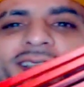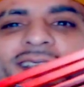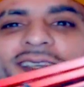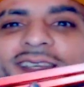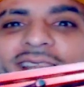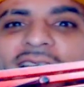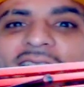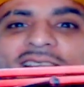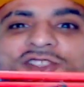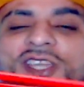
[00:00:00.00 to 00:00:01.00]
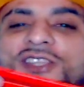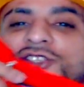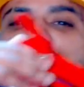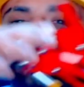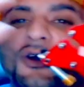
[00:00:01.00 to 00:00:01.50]
Look at that. It
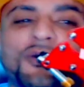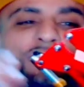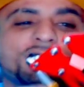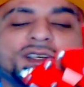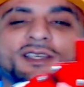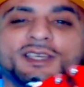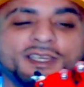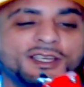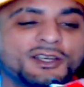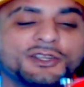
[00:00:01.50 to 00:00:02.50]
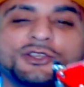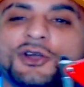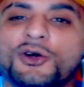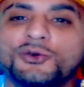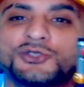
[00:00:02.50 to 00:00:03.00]
changes the whole look and your
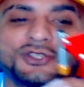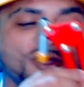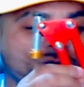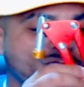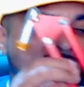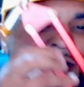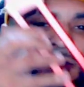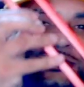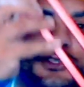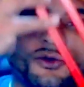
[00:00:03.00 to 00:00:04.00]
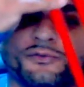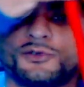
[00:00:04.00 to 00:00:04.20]
whole show. So if